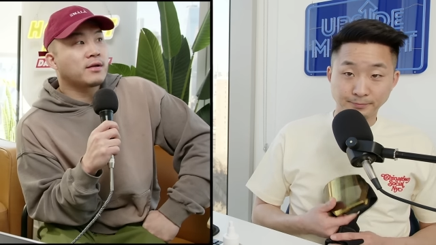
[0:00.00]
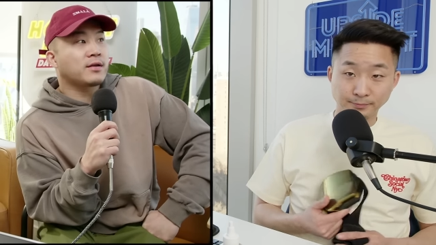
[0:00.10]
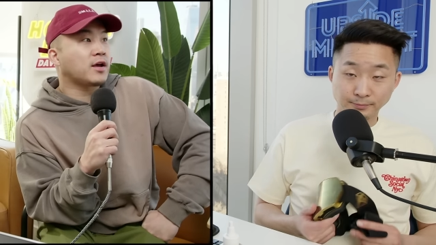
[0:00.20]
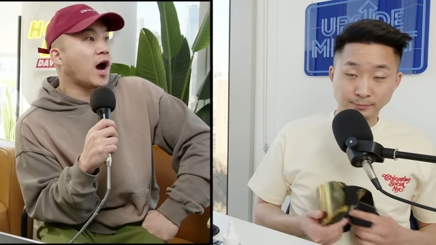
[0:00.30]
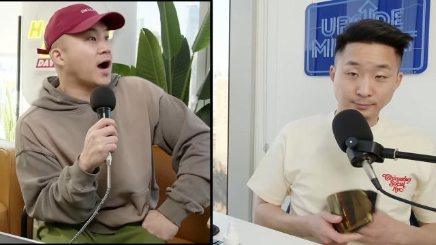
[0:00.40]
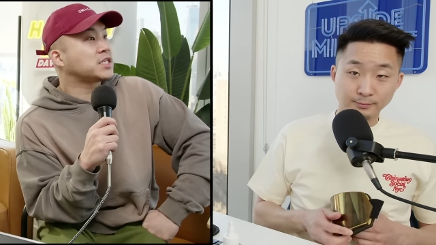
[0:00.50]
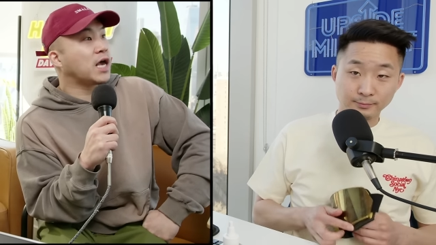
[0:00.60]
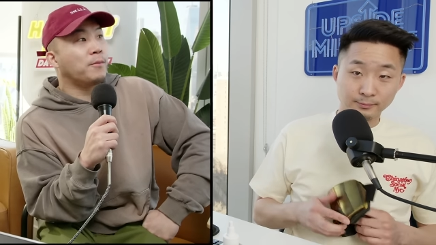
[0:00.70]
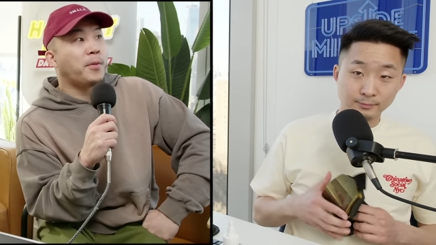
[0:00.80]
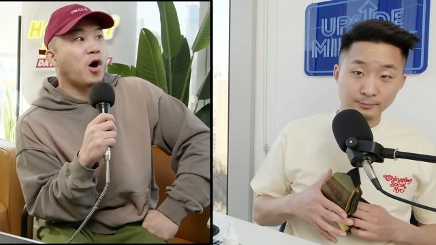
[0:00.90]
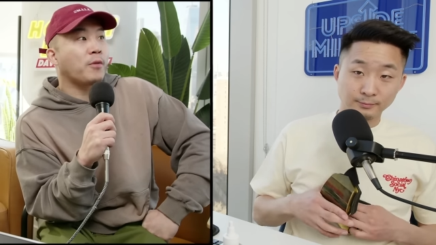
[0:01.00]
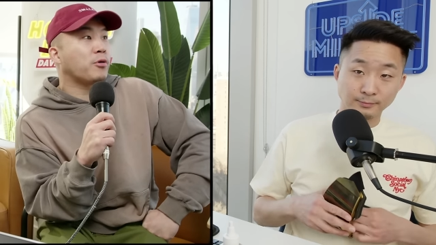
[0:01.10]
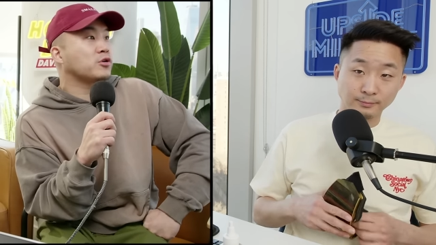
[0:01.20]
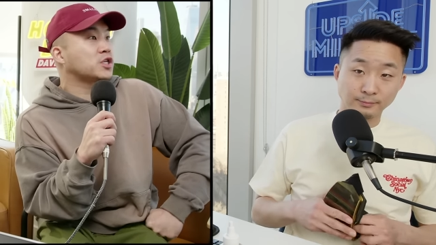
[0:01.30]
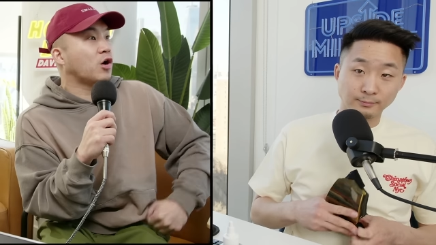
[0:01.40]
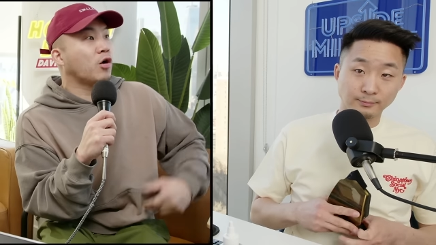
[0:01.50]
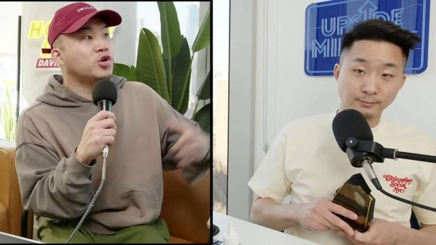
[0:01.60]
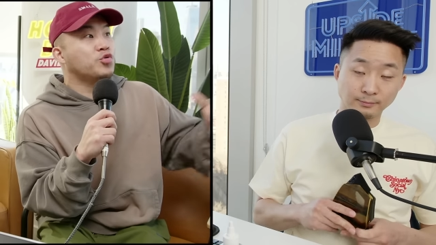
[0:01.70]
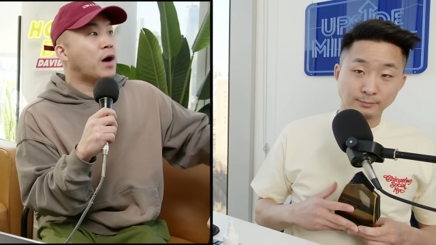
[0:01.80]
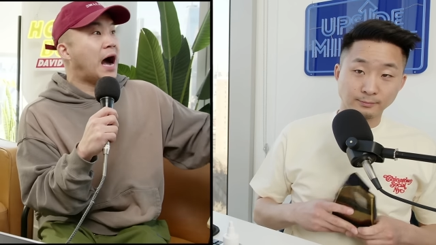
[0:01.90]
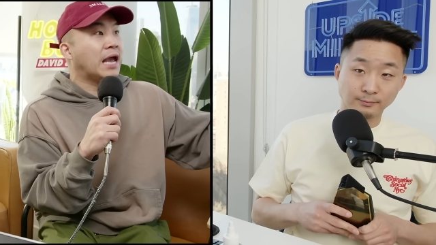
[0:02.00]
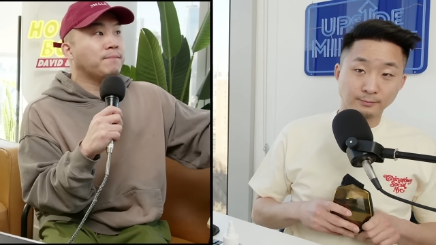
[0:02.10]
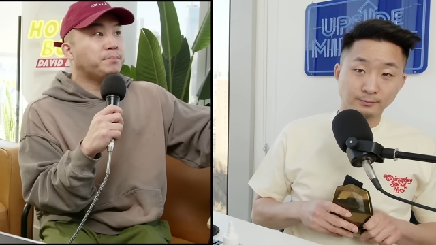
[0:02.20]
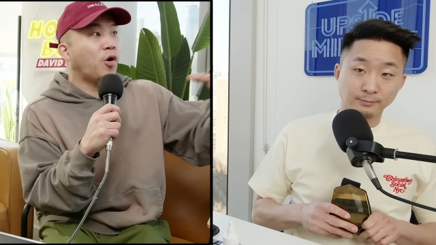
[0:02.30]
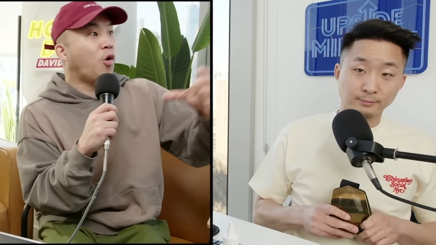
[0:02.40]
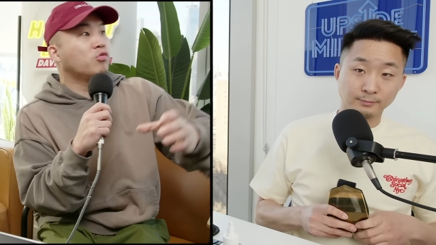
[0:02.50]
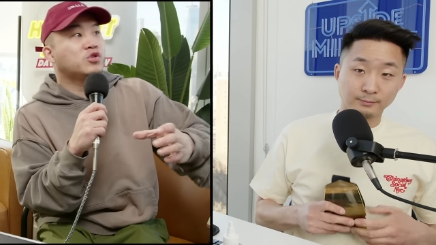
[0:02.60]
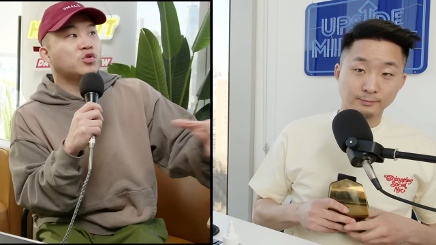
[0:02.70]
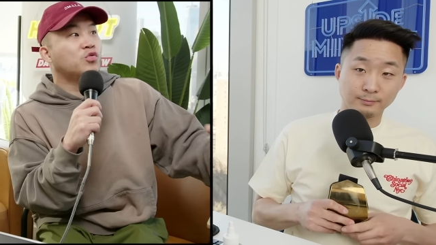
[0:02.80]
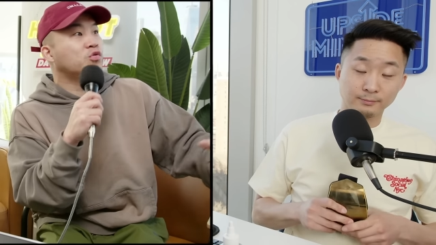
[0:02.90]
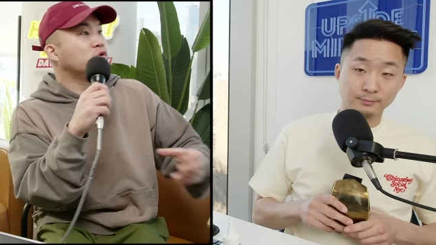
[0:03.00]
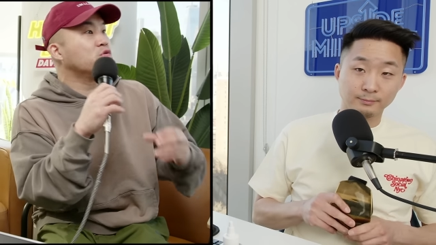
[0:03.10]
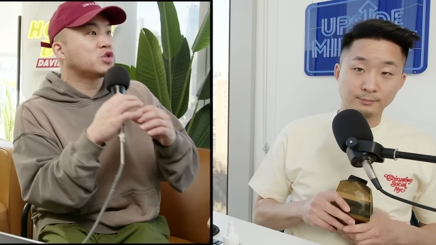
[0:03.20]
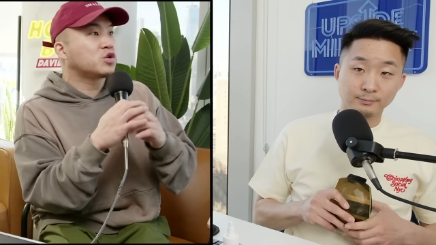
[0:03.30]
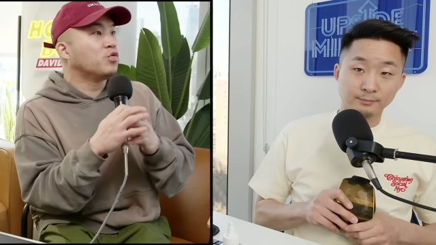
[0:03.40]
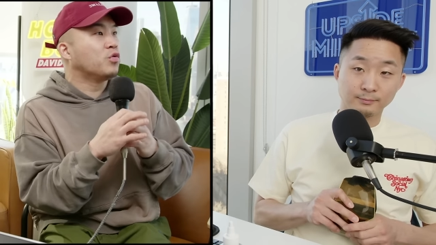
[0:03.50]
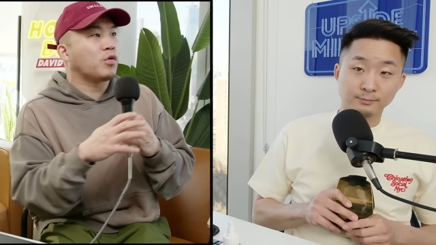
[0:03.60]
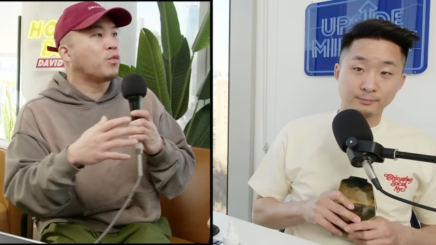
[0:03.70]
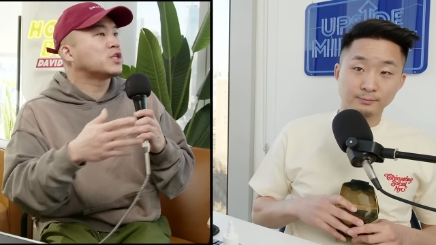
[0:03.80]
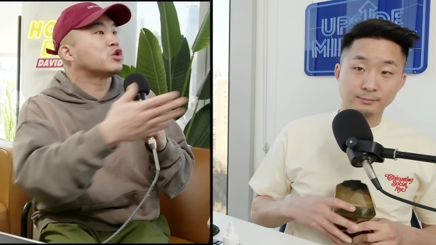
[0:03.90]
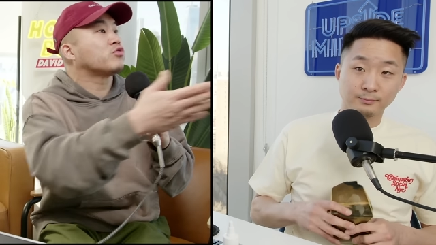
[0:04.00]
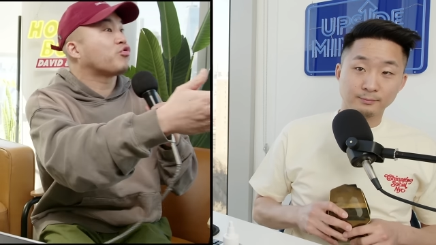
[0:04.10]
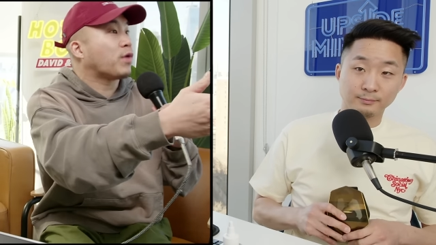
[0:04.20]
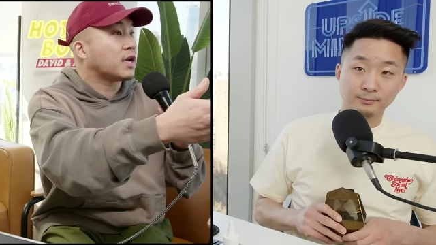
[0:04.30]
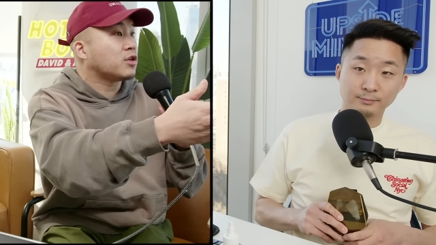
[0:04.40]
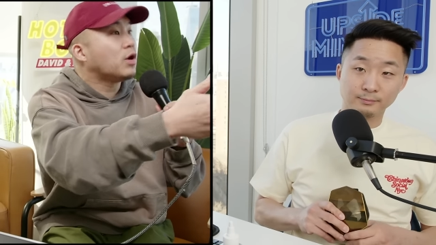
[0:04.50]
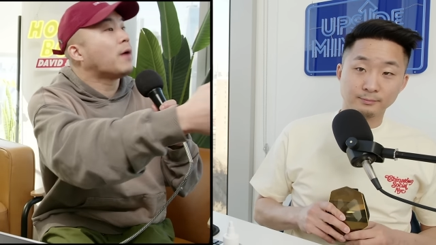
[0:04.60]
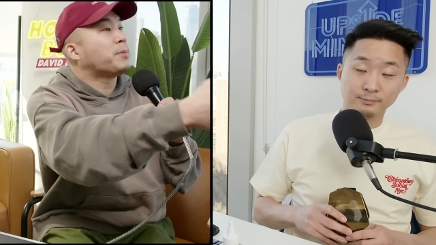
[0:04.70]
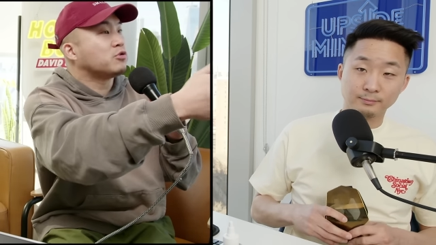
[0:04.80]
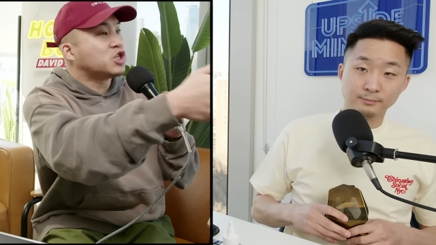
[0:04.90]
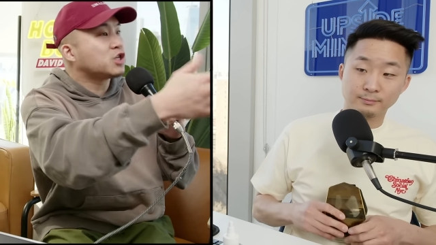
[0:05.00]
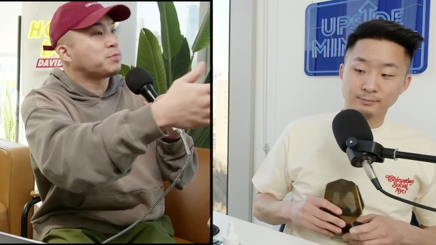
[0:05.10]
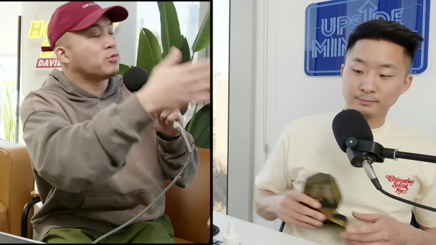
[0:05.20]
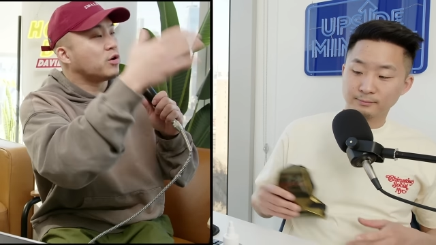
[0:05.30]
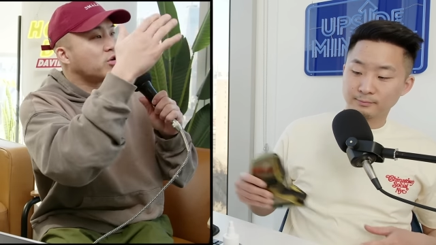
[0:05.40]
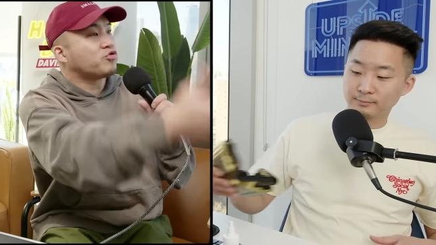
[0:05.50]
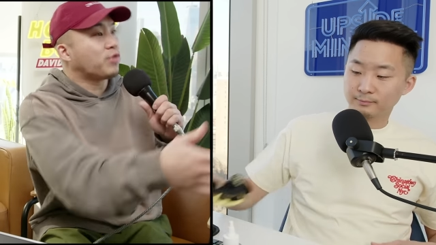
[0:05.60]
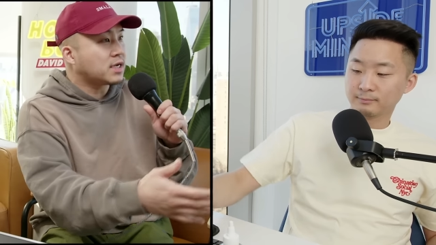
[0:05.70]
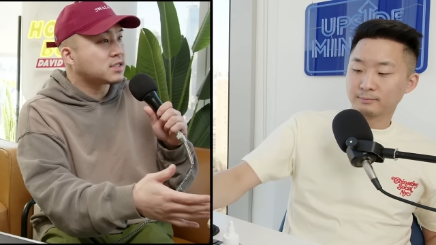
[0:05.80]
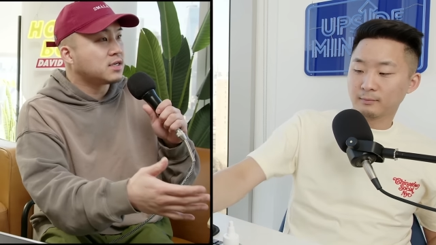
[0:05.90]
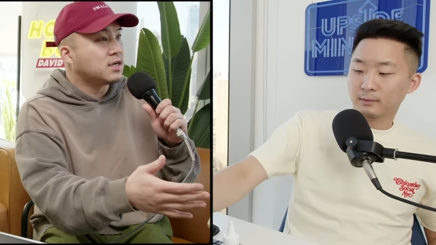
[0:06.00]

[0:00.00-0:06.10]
Speaker 1: cocktail bar person are you? Hype, old school, new school, or what's your drink? You know how people judge people on their drinks?